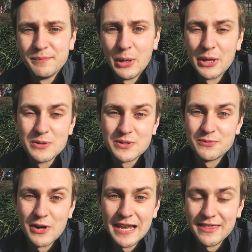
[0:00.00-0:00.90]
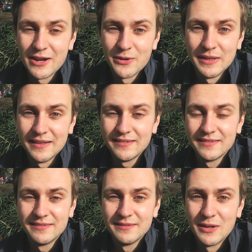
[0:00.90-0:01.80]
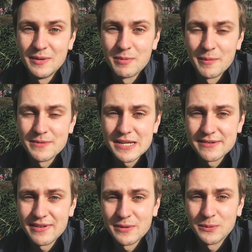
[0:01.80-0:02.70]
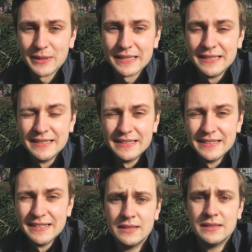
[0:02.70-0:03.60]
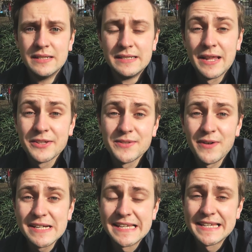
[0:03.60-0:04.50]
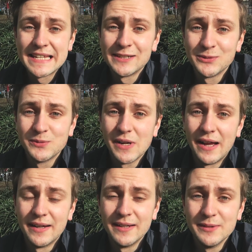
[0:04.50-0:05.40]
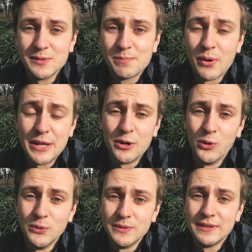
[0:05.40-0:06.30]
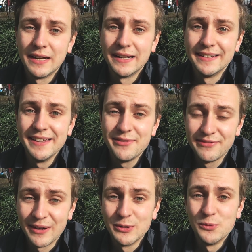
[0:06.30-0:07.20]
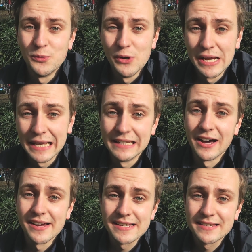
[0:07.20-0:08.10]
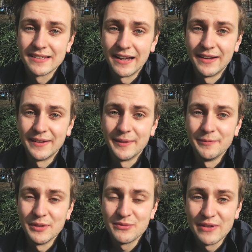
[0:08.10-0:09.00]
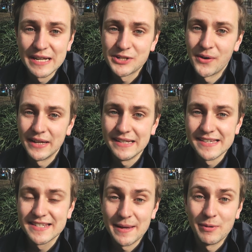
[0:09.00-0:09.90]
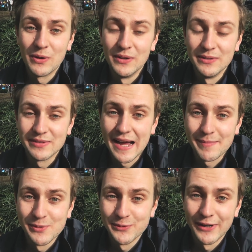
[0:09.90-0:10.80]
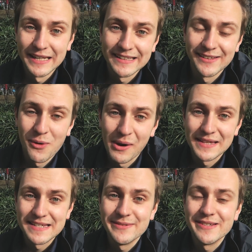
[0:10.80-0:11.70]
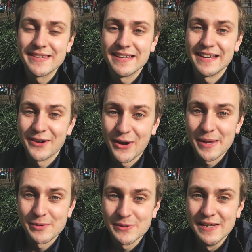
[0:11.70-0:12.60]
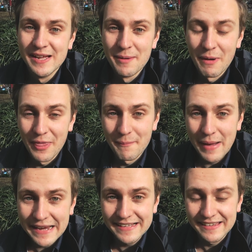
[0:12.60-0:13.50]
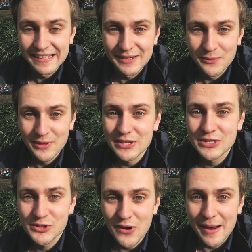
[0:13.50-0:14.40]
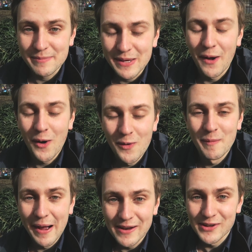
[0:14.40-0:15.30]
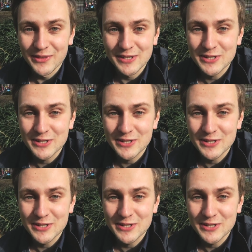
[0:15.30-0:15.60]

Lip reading: but those are really the only problems that I found with it. Now the device itself was pretty cool. It felt really nice. The finish on it is typical of Apple really, the quality was incredible. But the main thing with the straps, oh my god, the